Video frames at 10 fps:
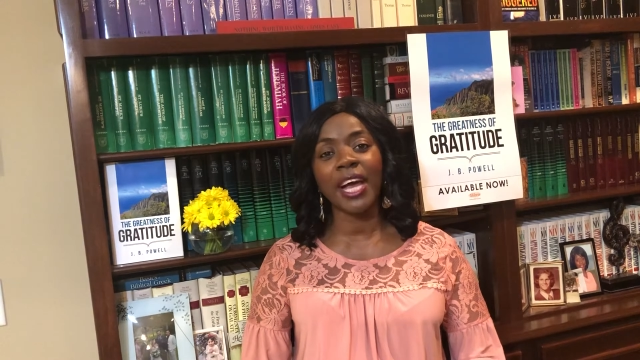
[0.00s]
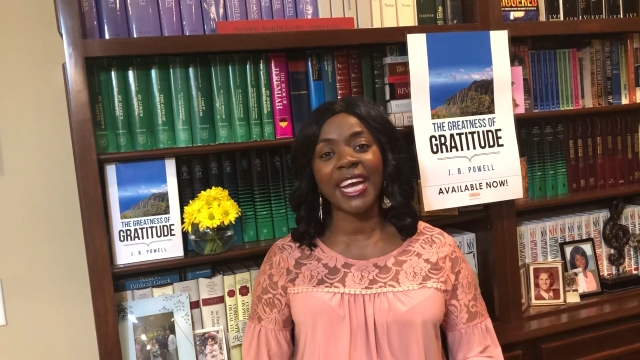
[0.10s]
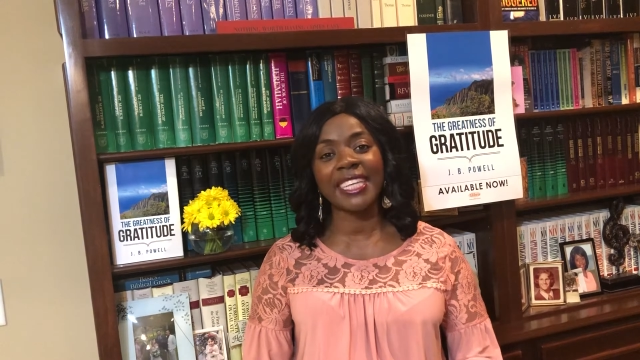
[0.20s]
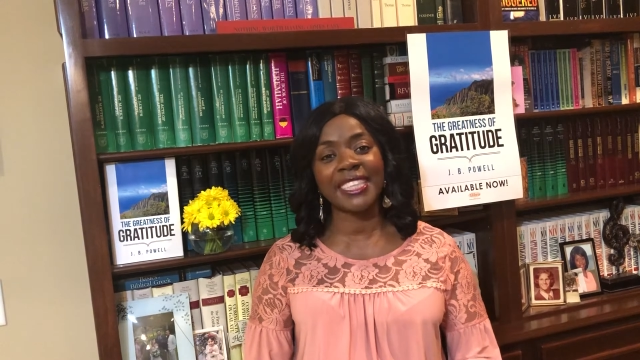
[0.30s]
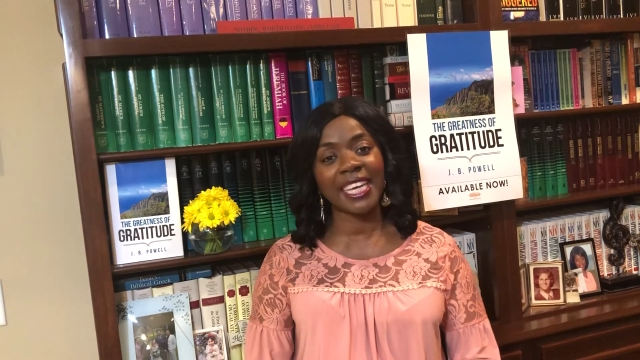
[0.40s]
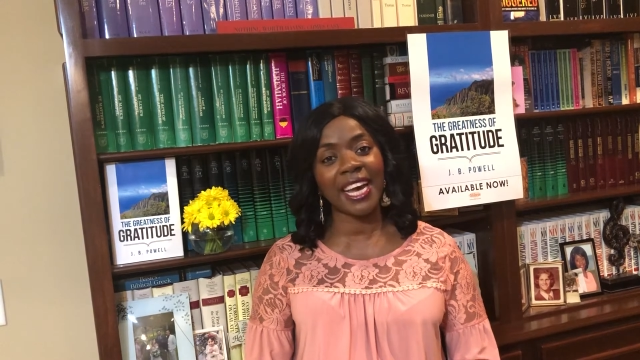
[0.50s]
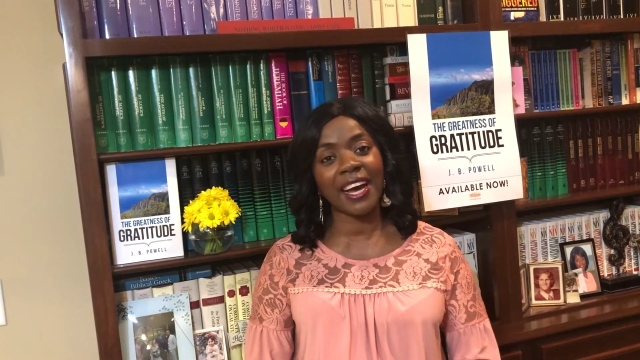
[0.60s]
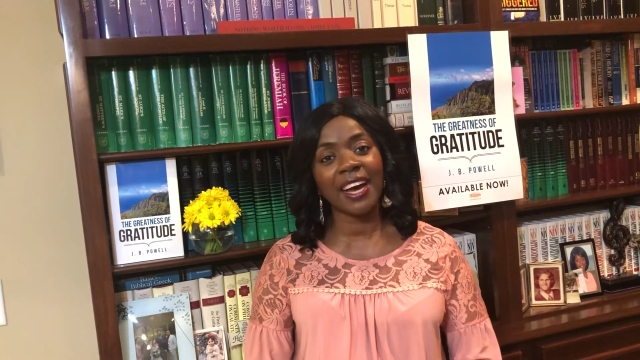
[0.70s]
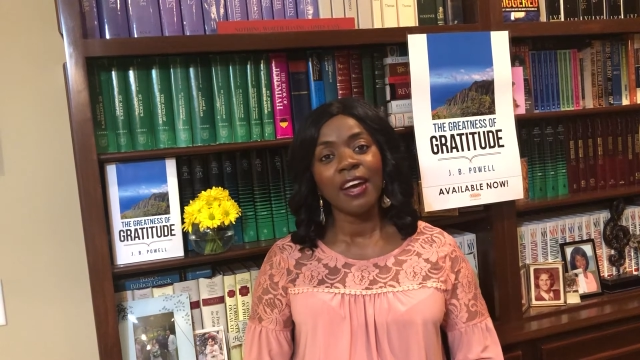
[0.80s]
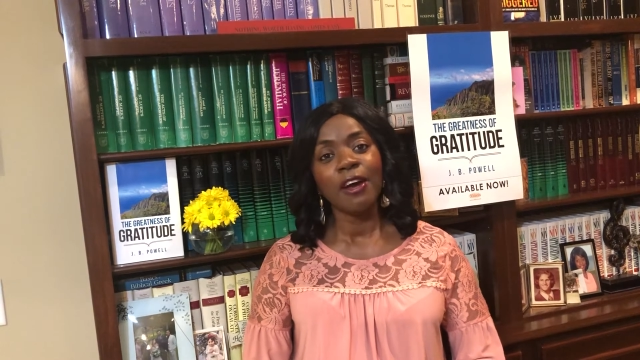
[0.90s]

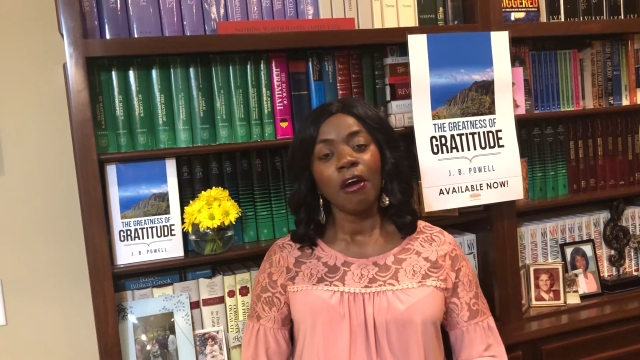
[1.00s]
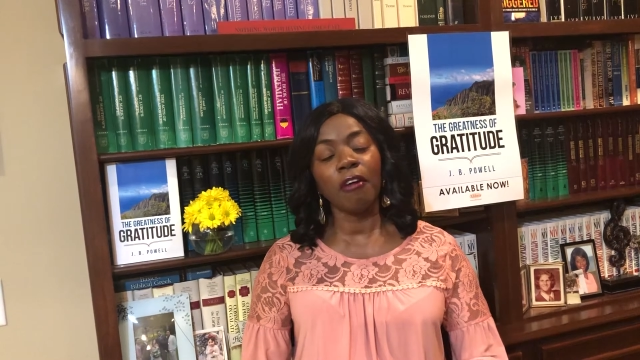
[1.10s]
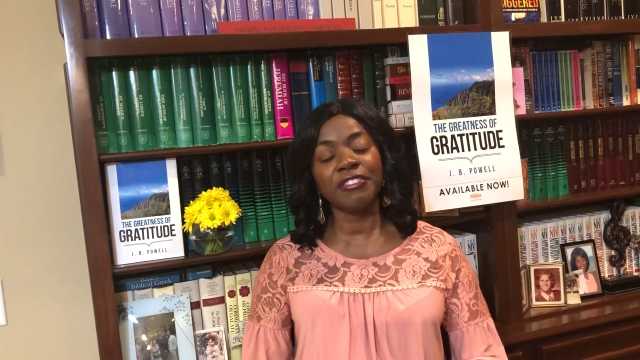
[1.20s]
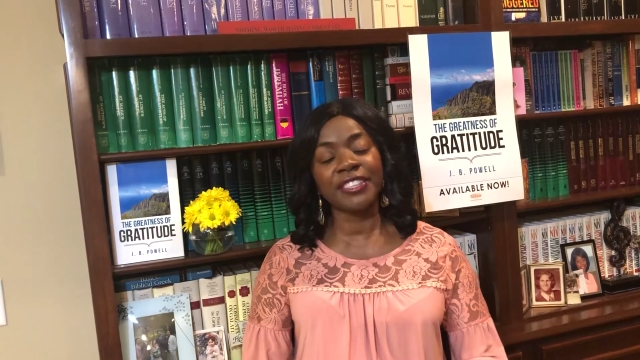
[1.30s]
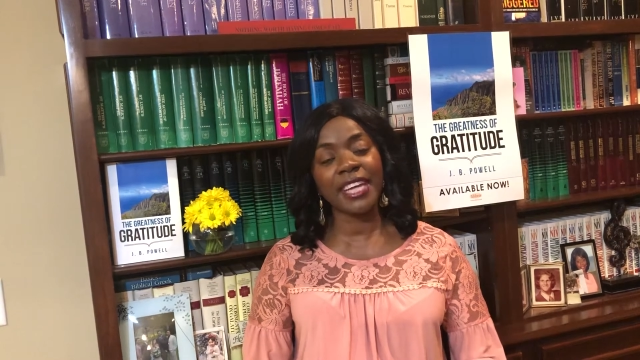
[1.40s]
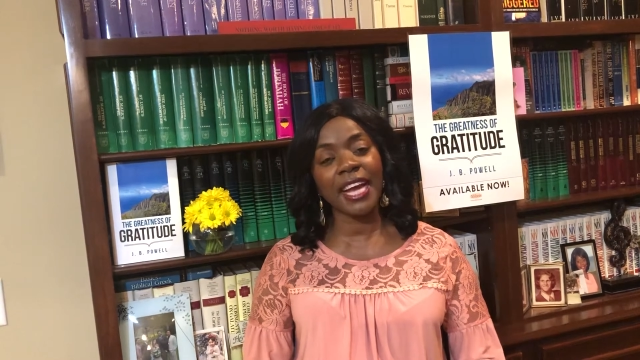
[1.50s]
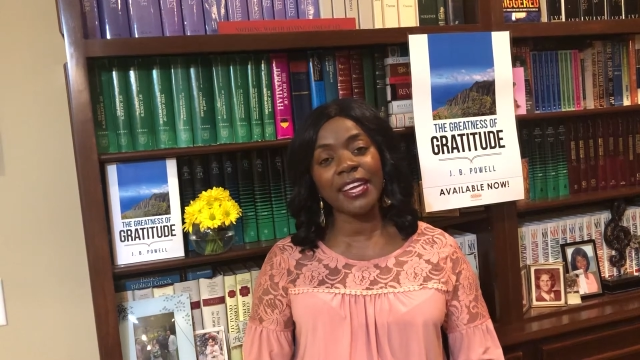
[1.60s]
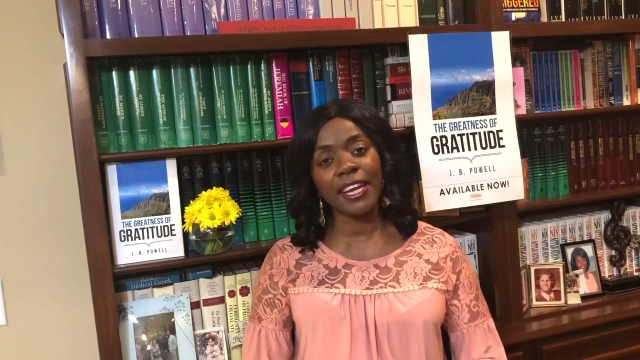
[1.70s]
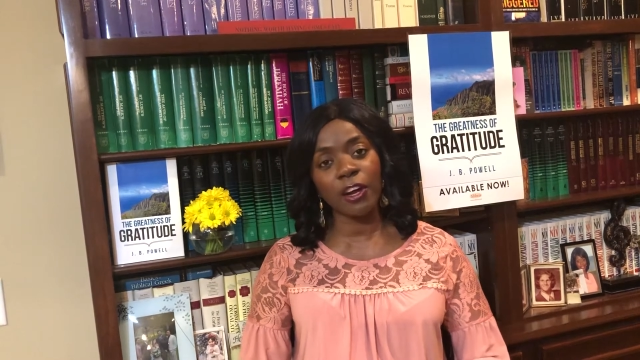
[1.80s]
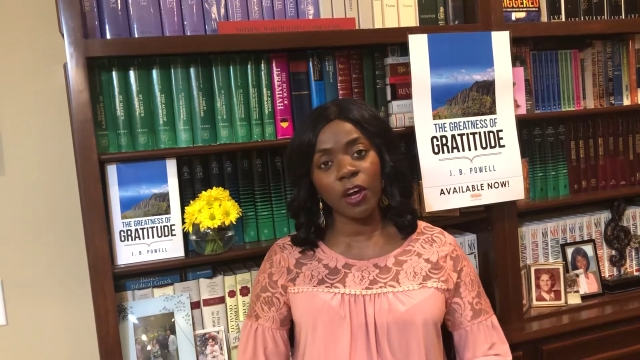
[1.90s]
idea of
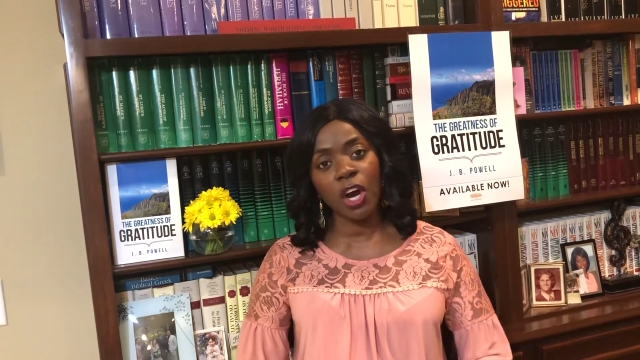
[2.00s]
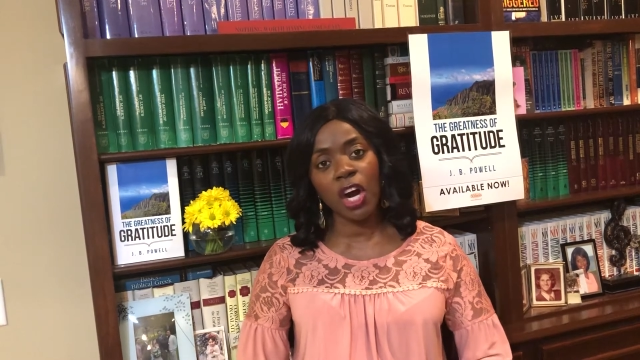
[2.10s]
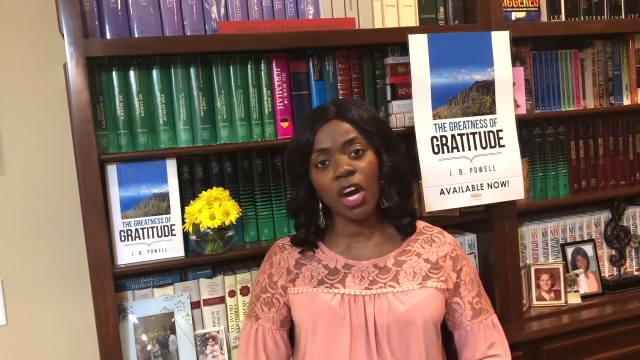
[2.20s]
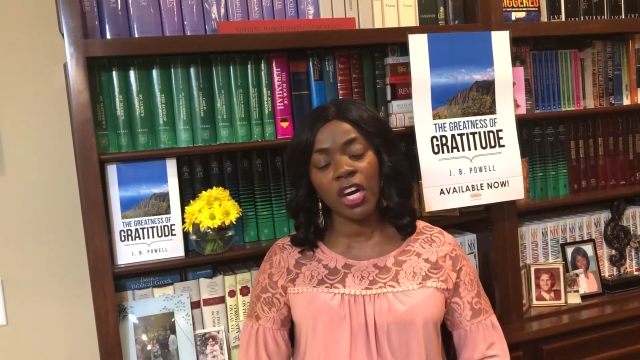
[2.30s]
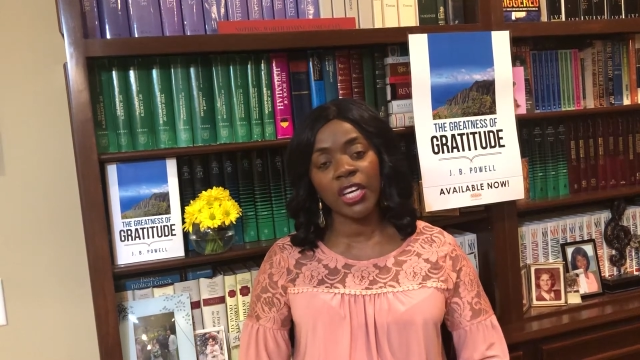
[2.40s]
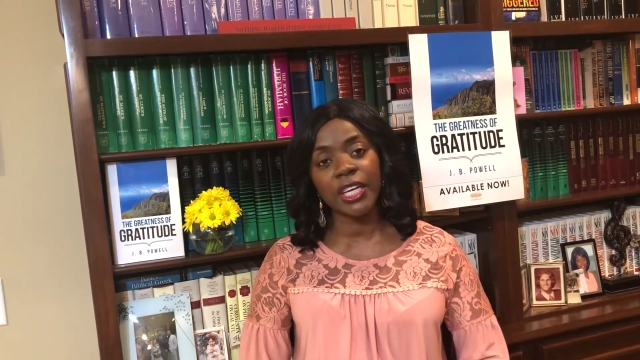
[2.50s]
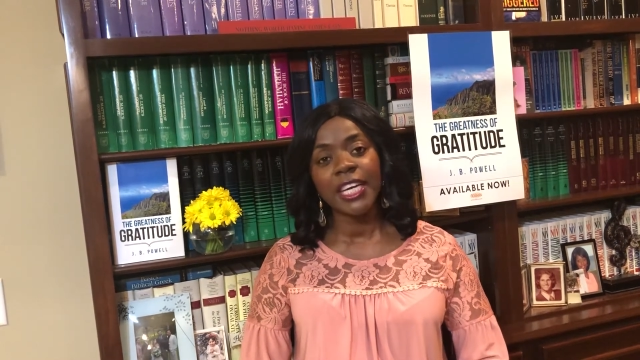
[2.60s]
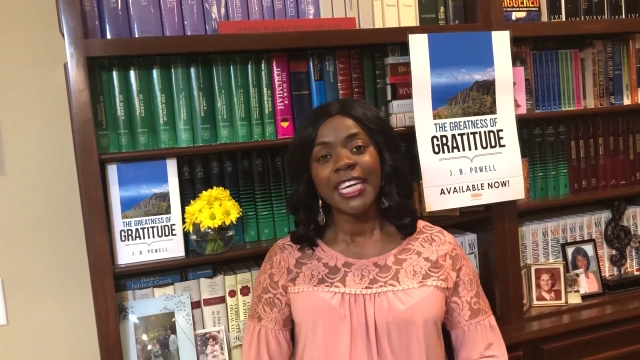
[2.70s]
sending a card